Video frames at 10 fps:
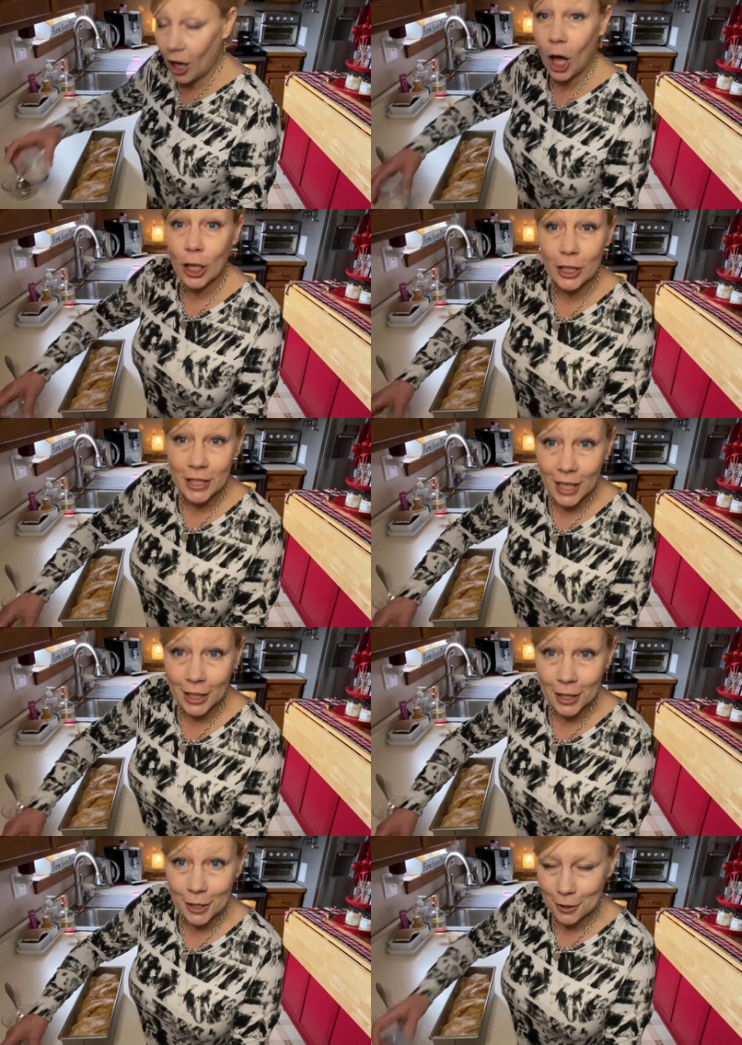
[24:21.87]

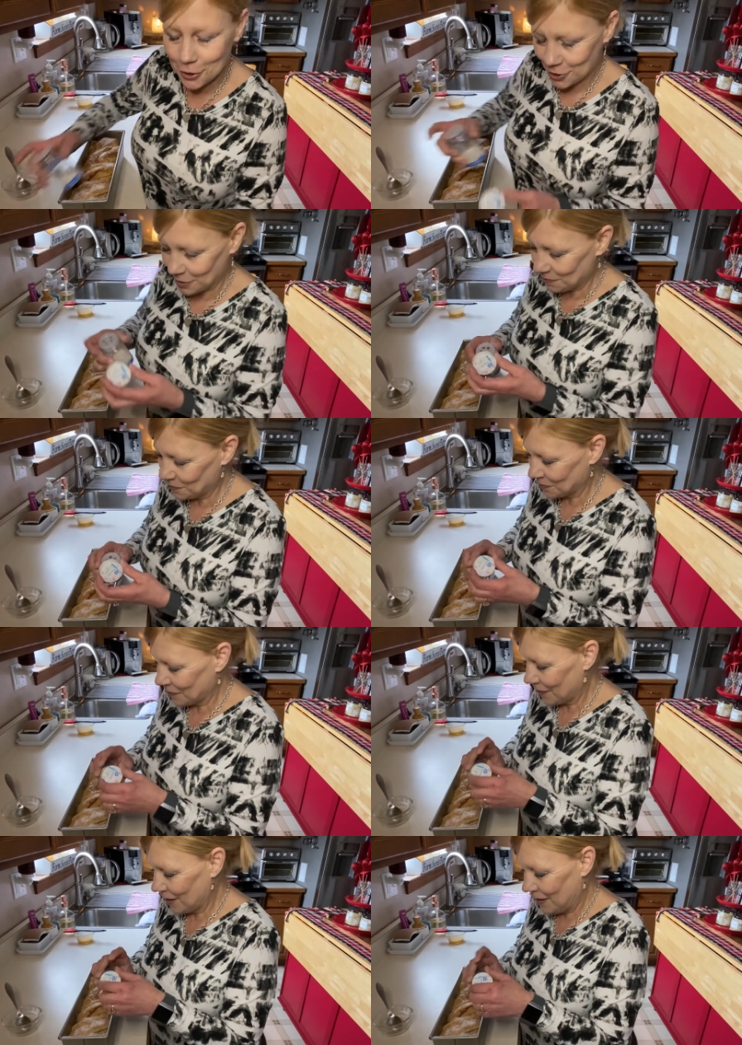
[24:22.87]
holiday-ish,
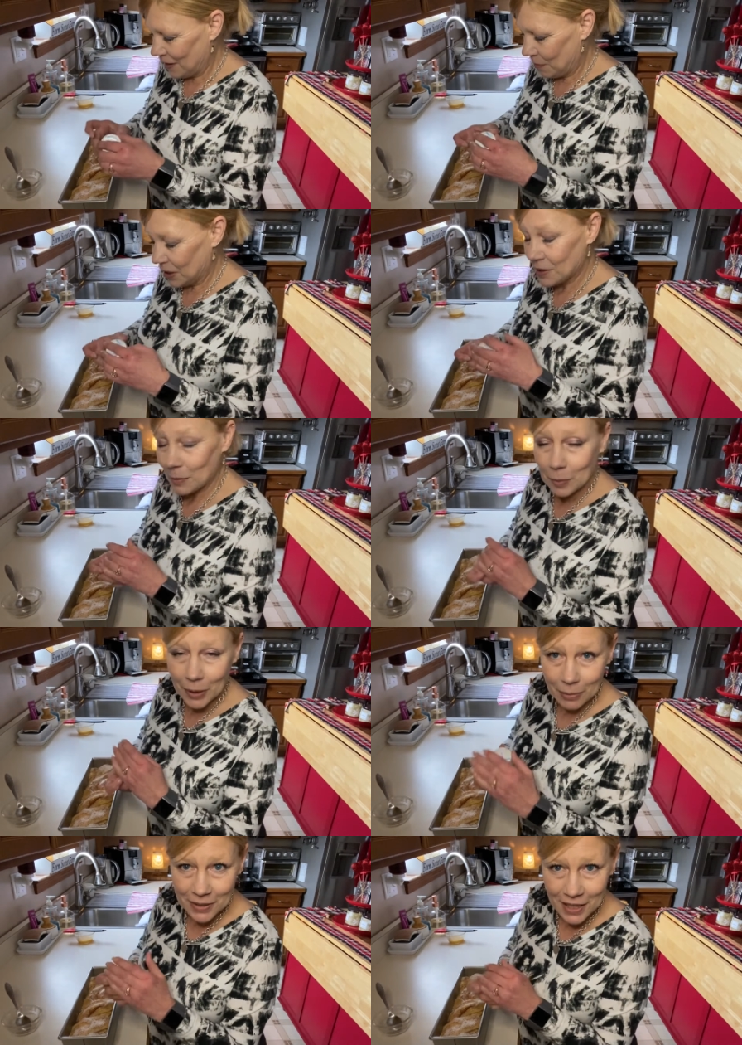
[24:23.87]
because I will
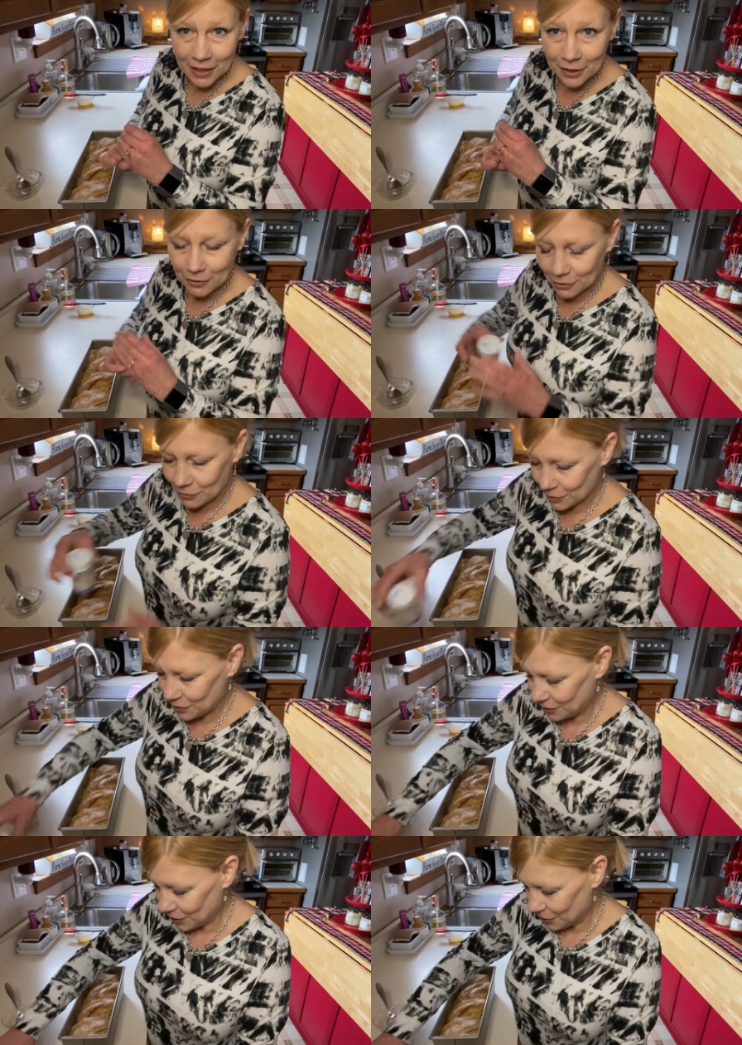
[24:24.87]
probably take it over for
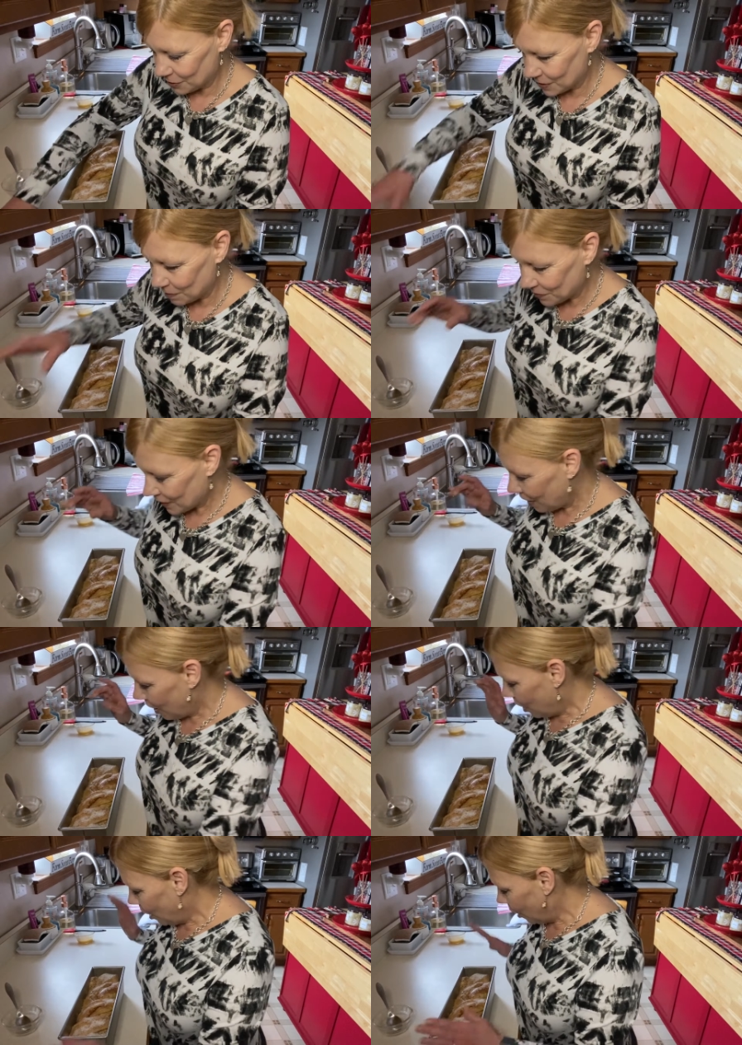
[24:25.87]
New Year's.
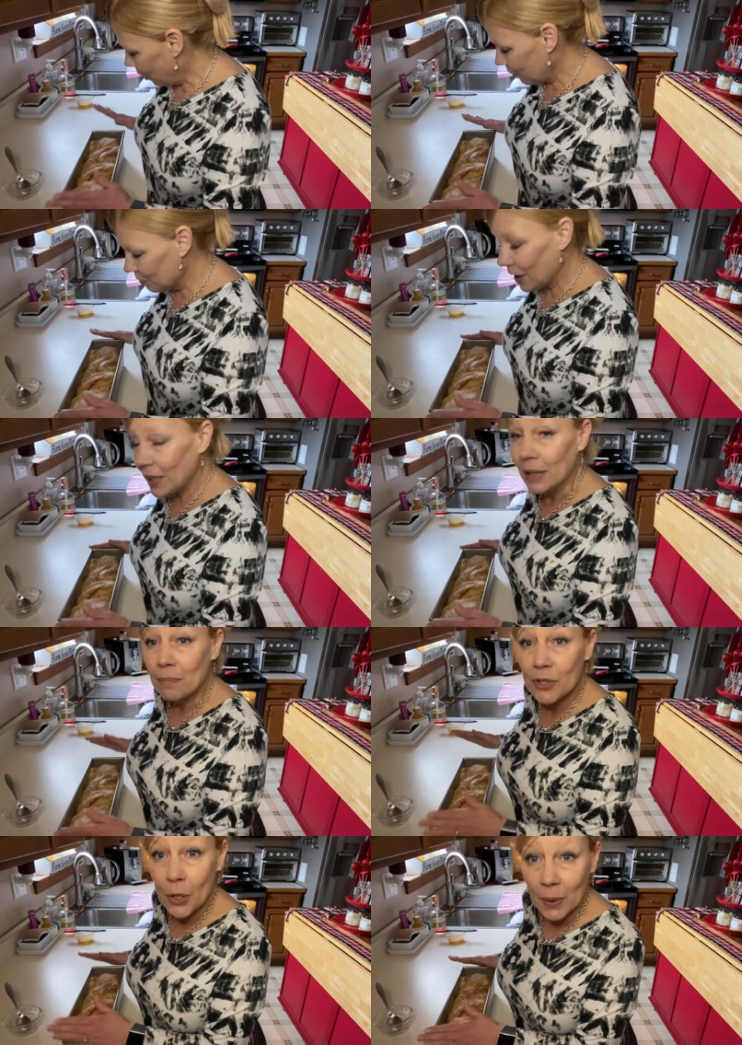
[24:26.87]
Alrighty,
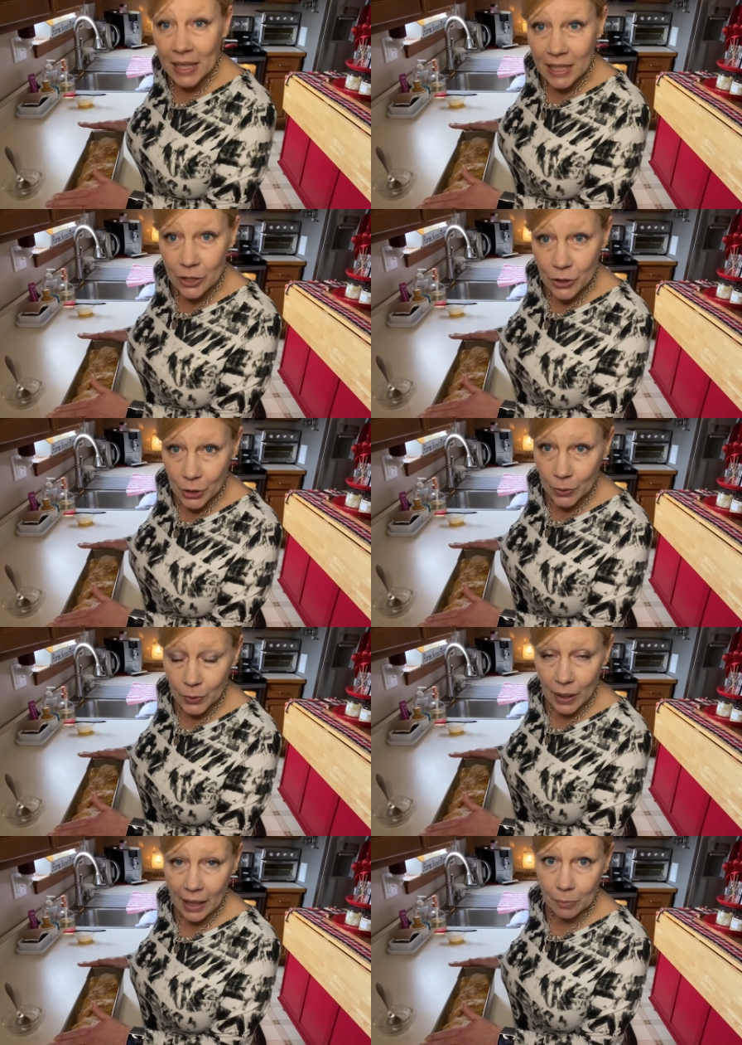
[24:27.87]
so
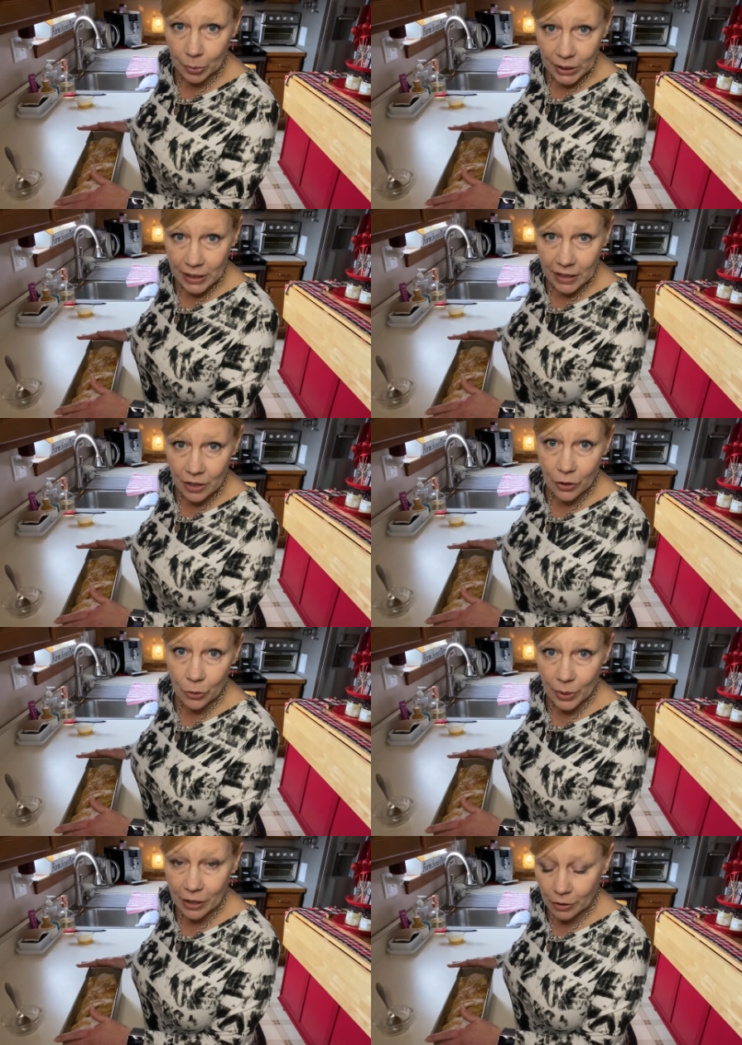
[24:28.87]
into a preheated
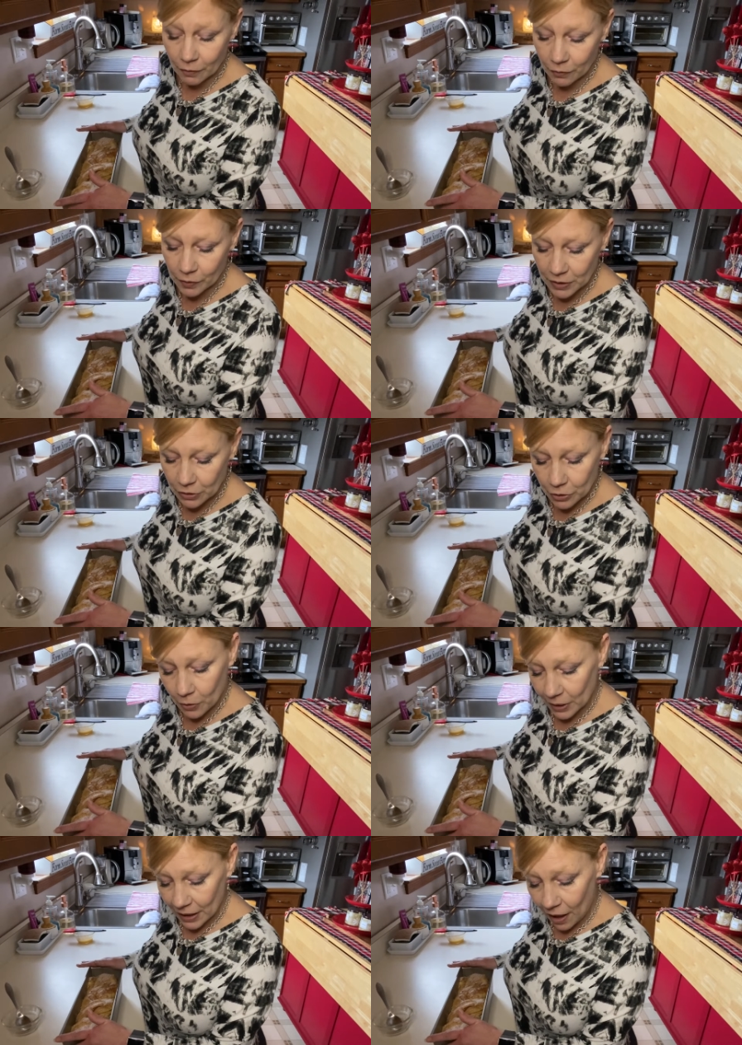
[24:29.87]
350
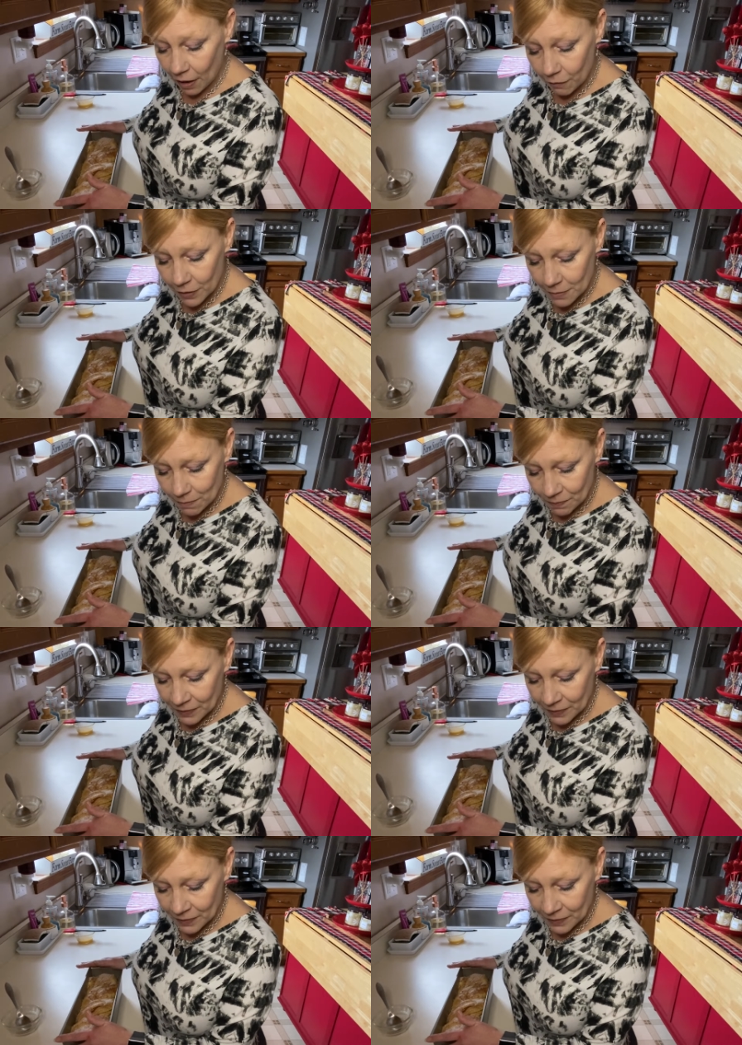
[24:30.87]
degree oven,